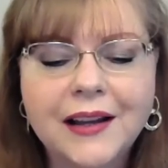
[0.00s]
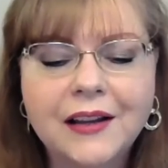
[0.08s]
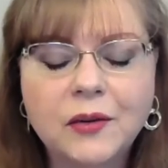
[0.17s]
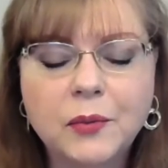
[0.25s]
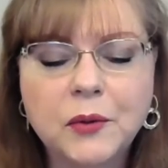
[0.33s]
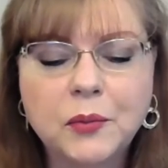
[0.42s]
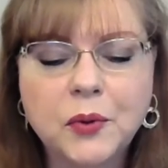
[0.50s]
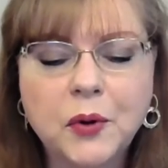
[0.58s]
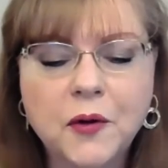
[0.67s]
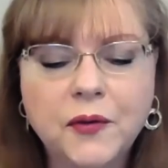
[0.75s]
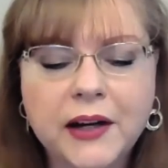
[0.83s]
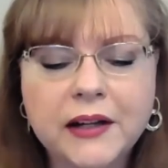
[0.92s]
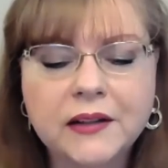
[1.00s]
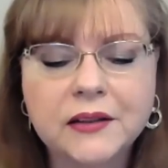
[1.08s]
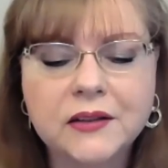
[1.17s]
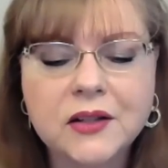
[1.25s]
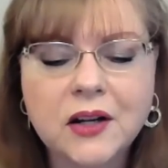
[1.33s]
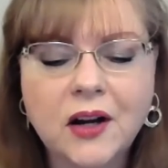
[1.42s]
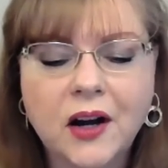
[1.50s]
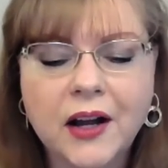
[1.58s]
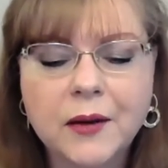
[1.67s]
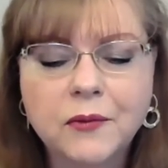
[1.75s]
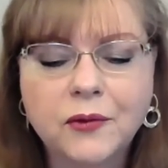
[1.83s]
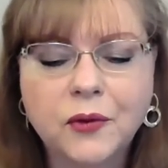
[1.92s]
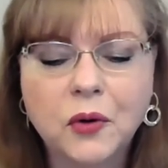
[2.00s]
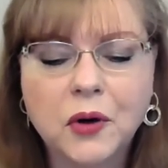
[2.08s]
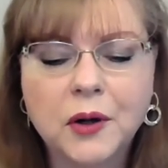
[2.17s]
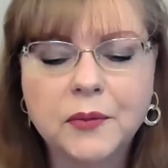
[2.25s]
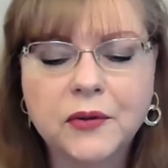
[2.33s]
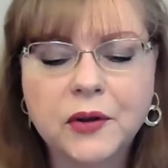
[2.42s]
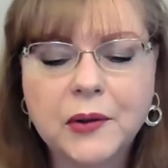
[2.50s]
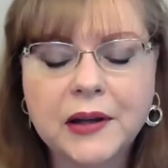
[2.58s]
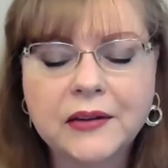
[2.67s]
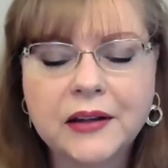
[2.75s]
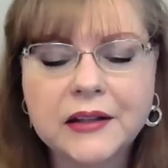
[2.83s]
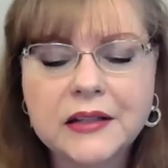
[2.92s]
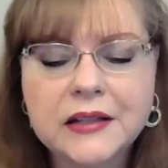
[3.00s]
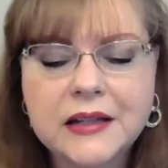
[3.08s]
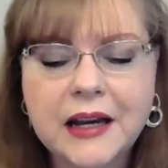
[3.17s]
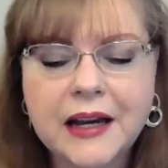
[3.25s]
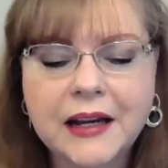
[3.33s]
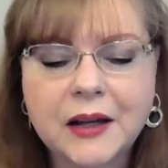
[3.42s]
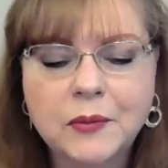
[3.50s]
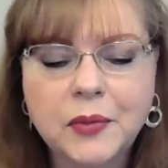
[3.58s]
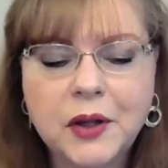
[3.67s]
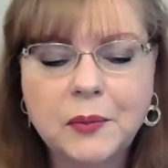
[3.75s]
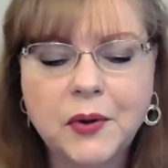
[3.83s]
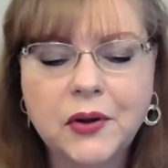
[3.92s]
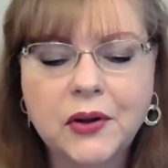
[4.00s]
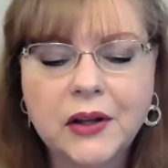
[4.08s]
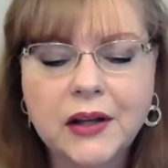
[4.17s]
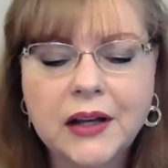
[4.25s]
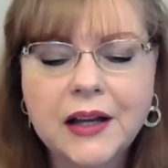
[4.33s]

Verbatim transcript: He's been profiled in Time, Forbes, USA Today, and People.